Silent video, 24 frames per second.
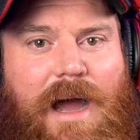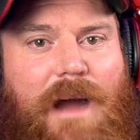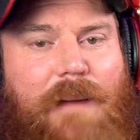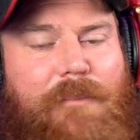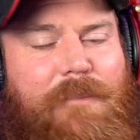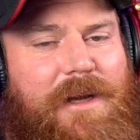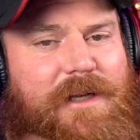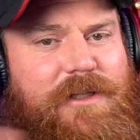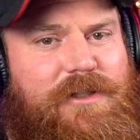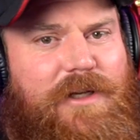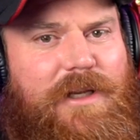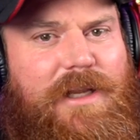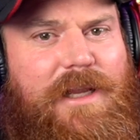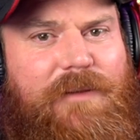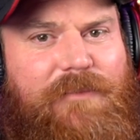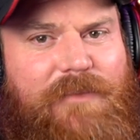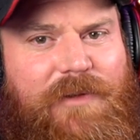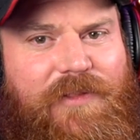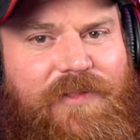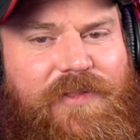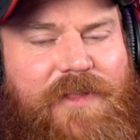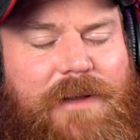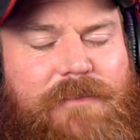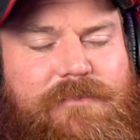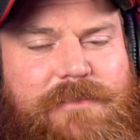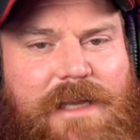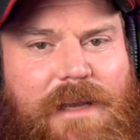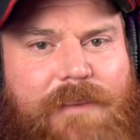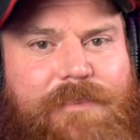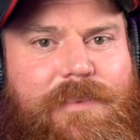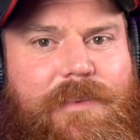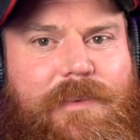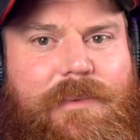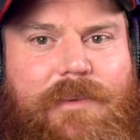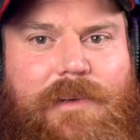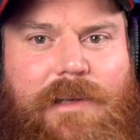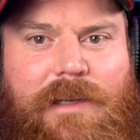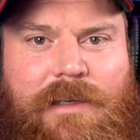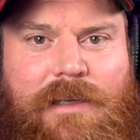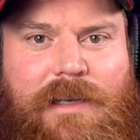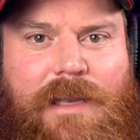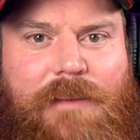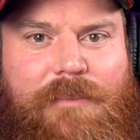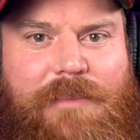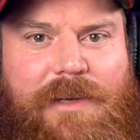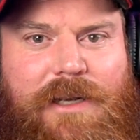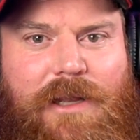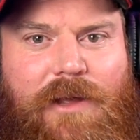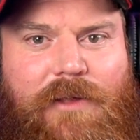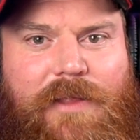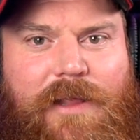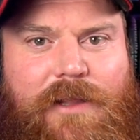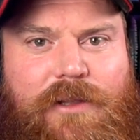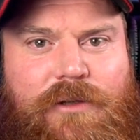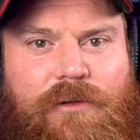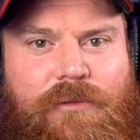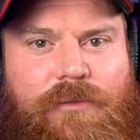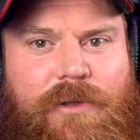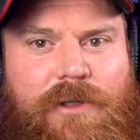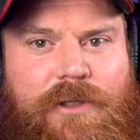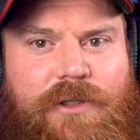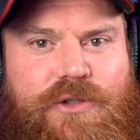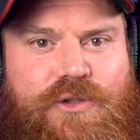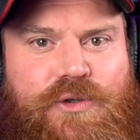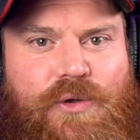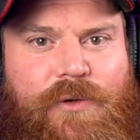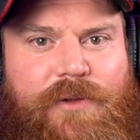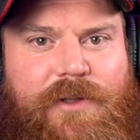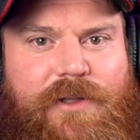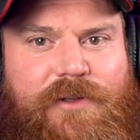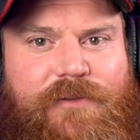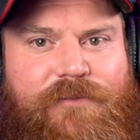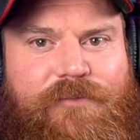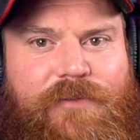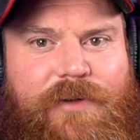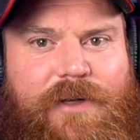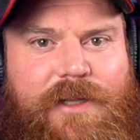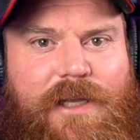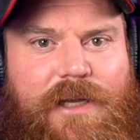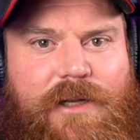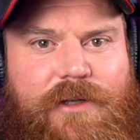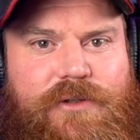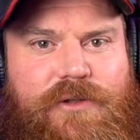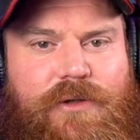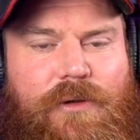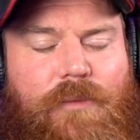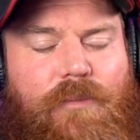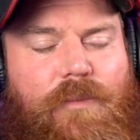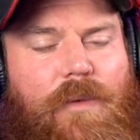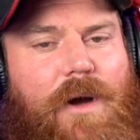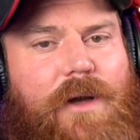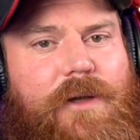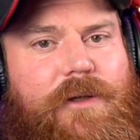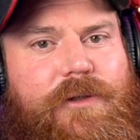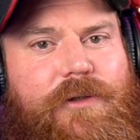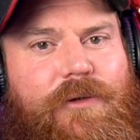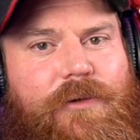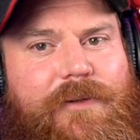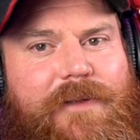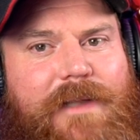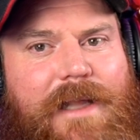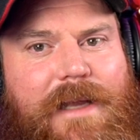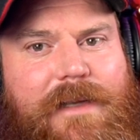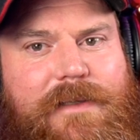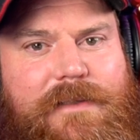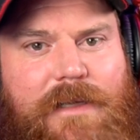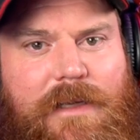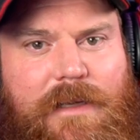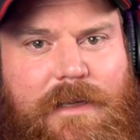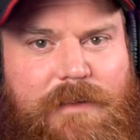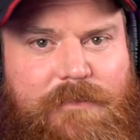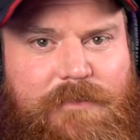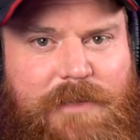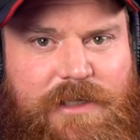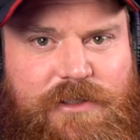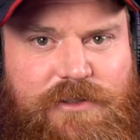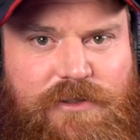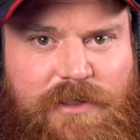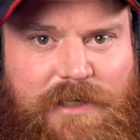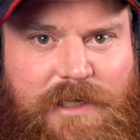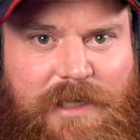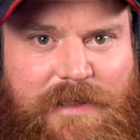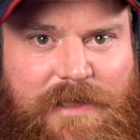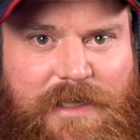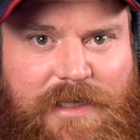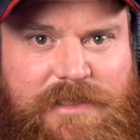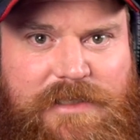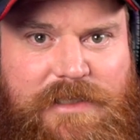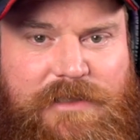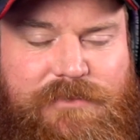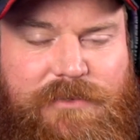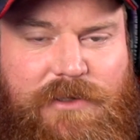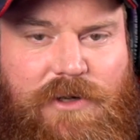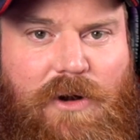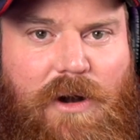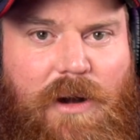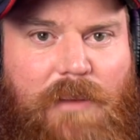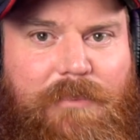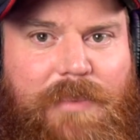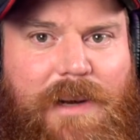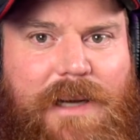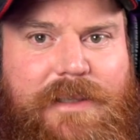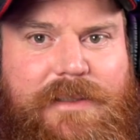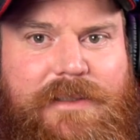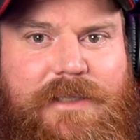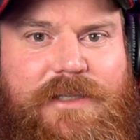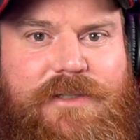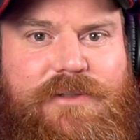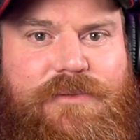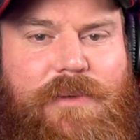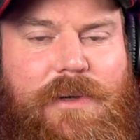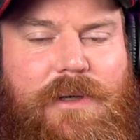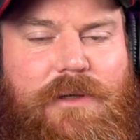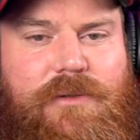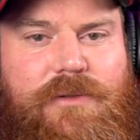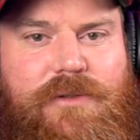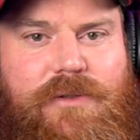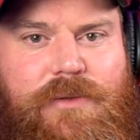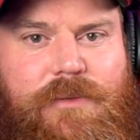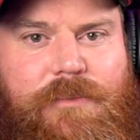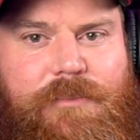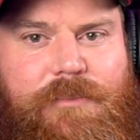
Make sure you give it a thumbs up and let me know that you enjoy this video too. While you're doing that, make sure you hit that subscribe button as well too.